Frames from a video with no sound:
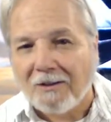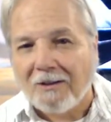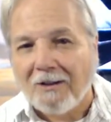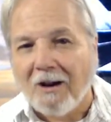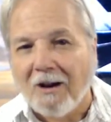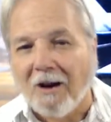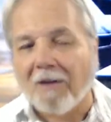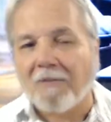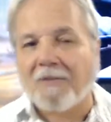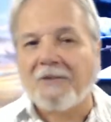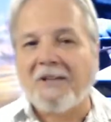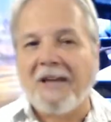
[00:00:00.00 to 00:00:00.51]

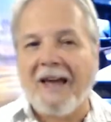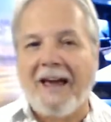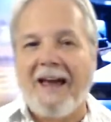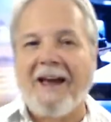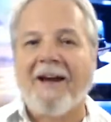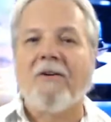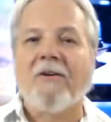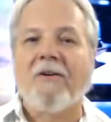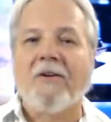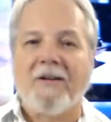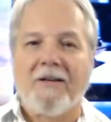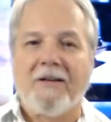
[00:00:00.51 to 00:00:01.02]
of
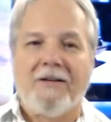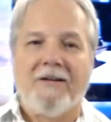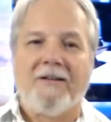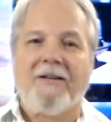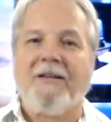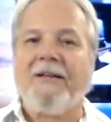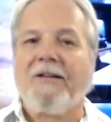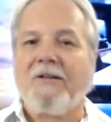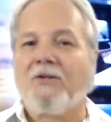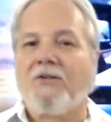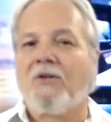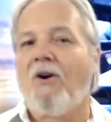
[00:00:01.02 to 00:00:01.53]
carrying
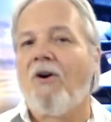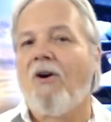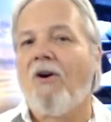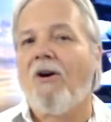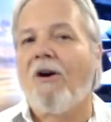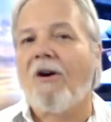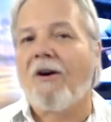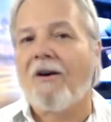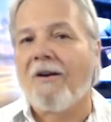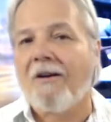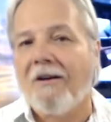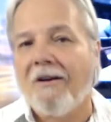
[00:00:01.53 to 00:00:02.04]
His
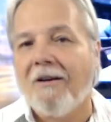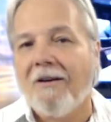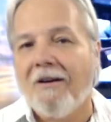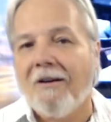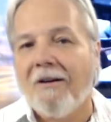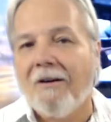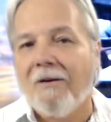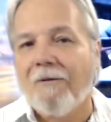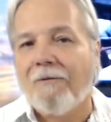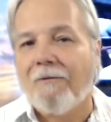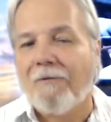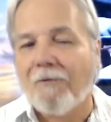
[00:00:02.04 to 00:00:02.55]
heart
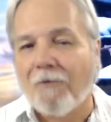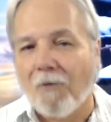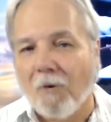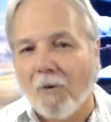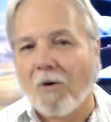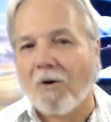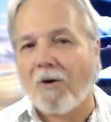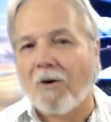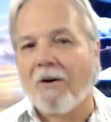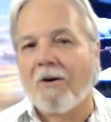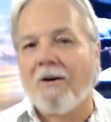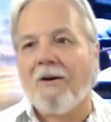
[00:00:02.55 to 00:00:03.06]

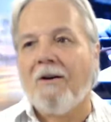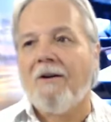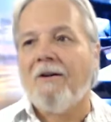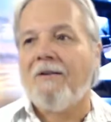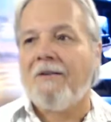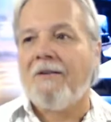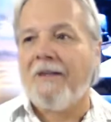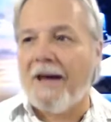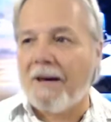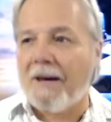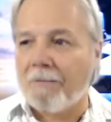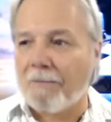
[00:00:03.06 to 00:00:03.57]
for
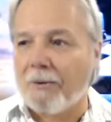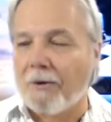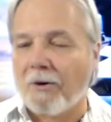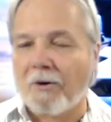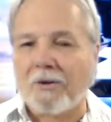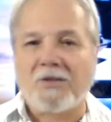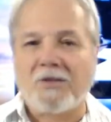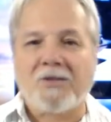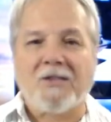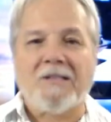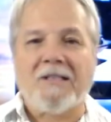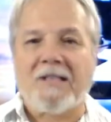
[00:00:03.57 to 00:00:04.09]
that
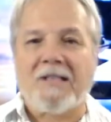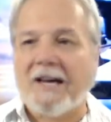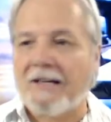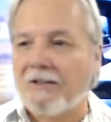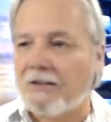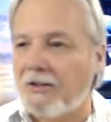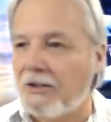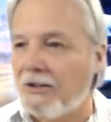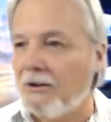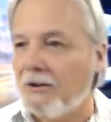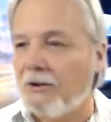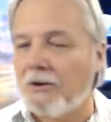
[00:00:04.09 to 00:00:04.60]
person, that
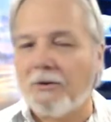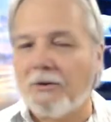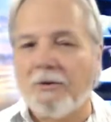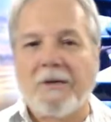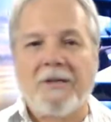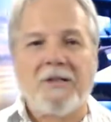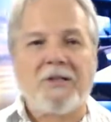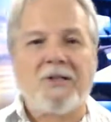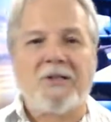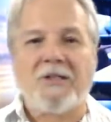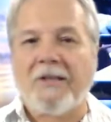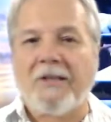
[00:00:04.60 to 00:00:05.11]

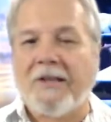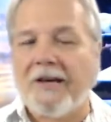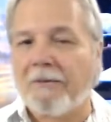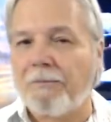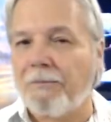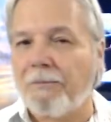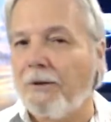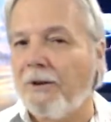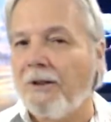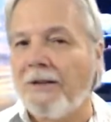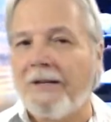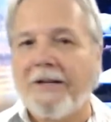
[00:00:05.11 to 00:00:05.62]
situation, that
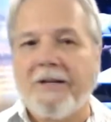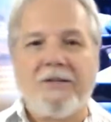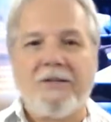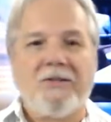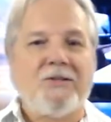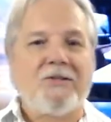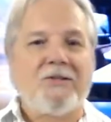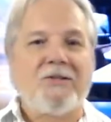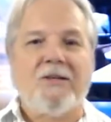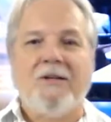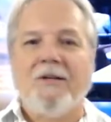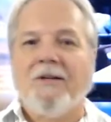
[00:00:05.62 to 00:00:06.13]
place,